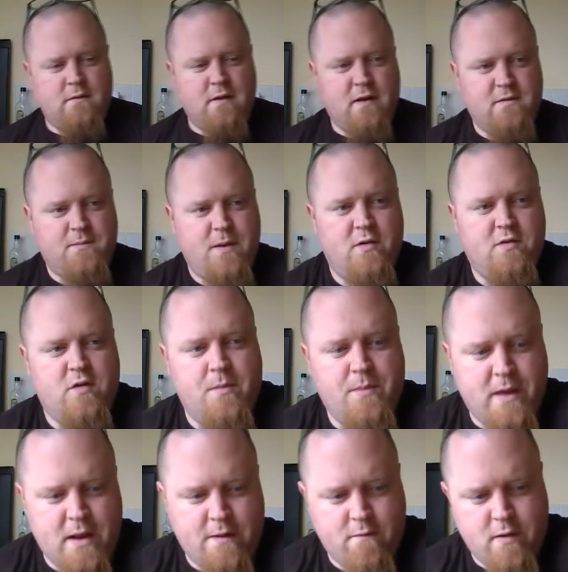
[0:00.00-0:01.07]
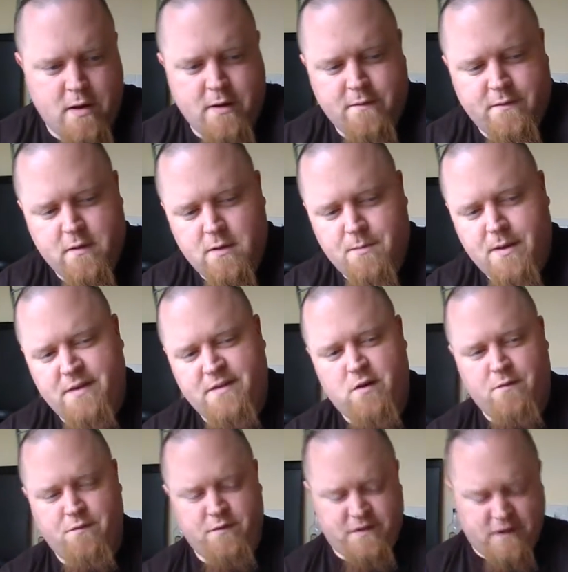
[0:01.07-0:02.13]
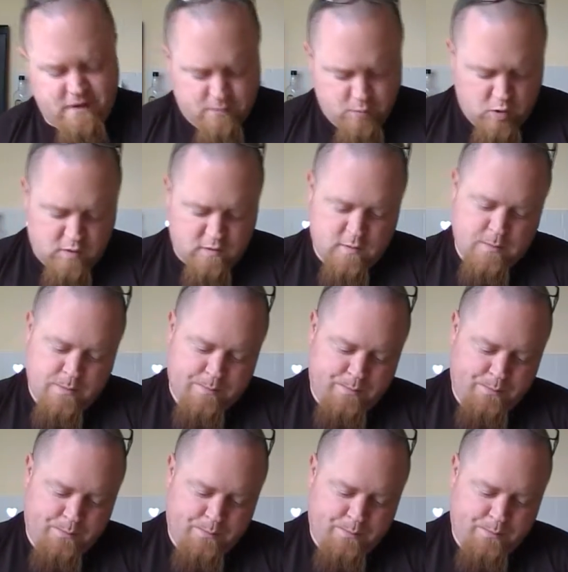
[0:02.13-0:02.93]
Today's beer is going to be another one of the beers I got from Sainsbury's.